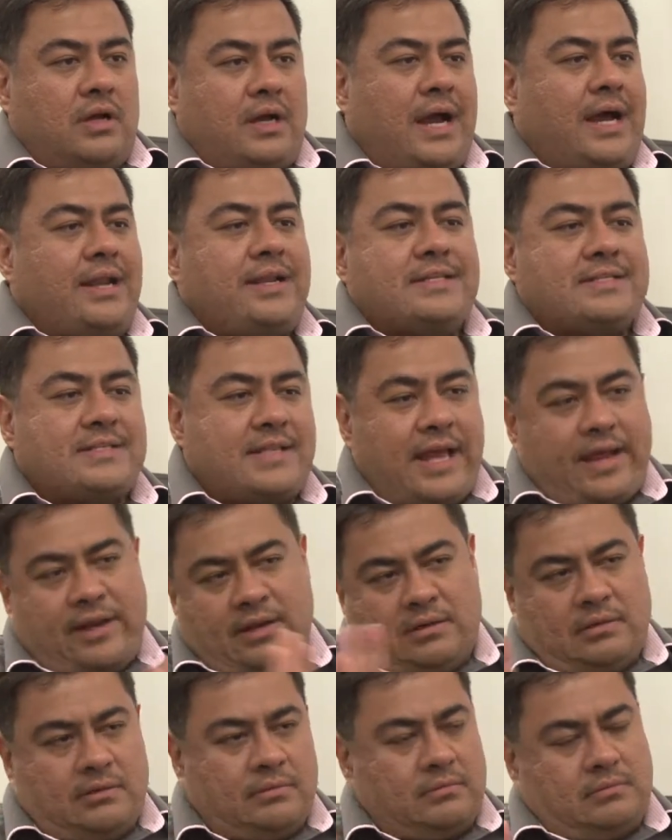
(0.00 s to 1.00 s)
I
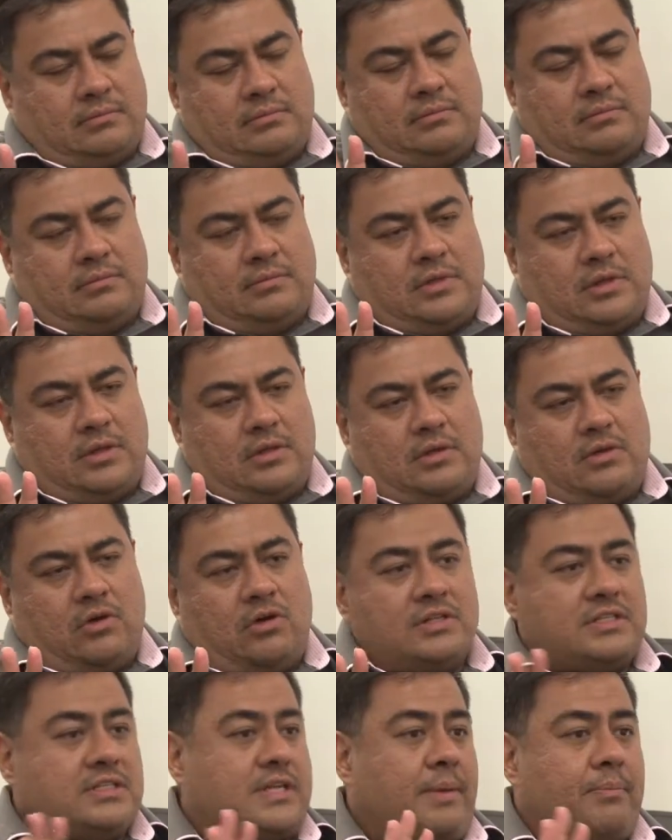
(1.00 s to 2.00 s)
understand the
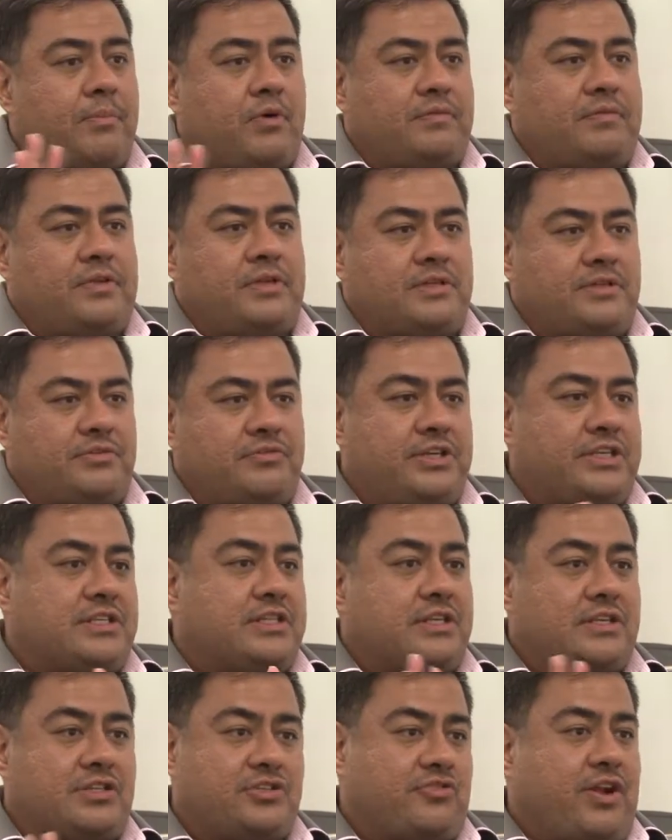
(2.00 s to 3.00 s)
concept of this
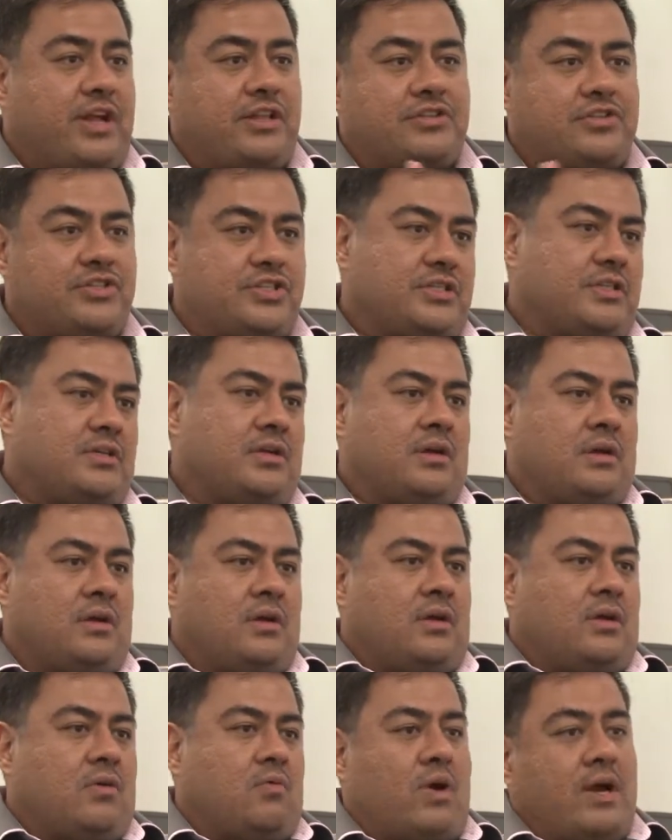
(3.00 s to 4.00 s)
research strategy,
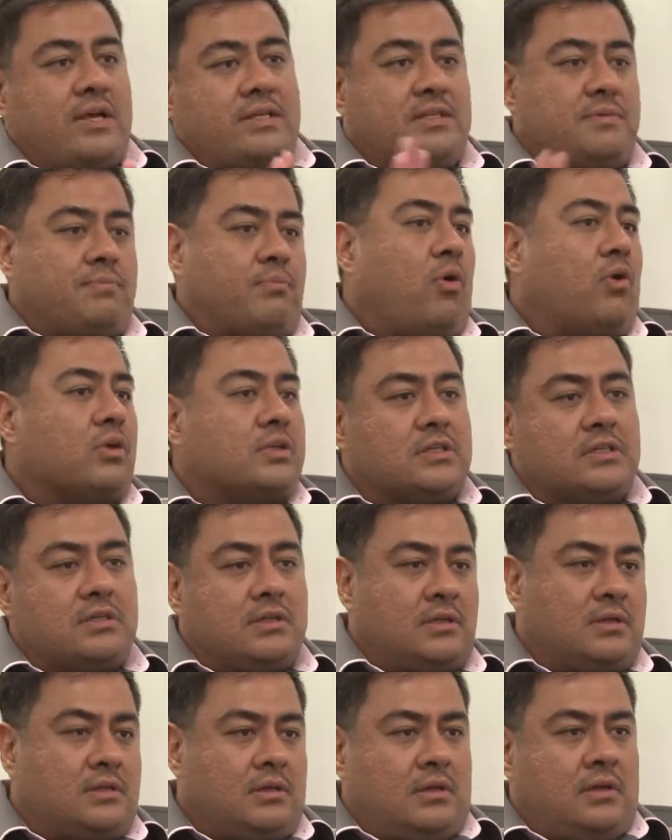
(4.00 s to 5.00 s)
why it's important,